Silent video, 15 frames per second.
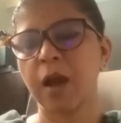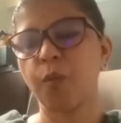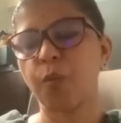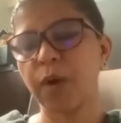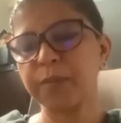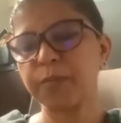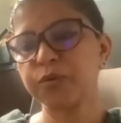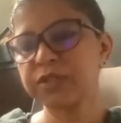
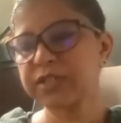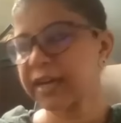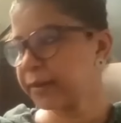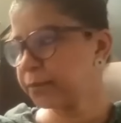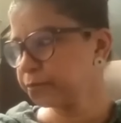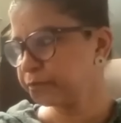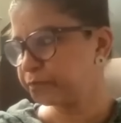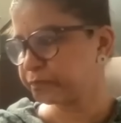One more
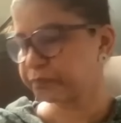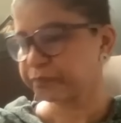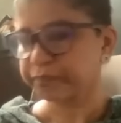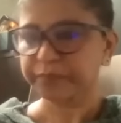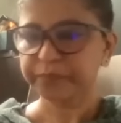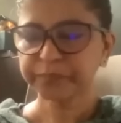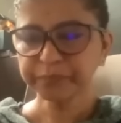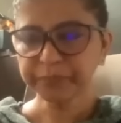time.
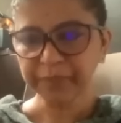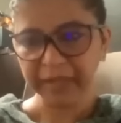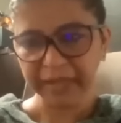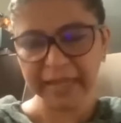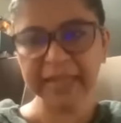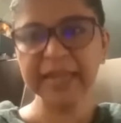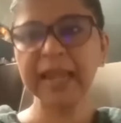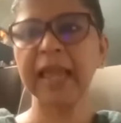
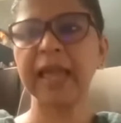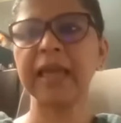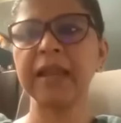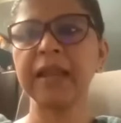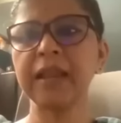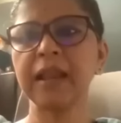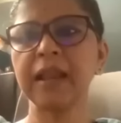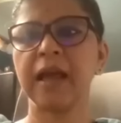
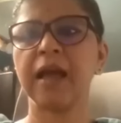Inhale.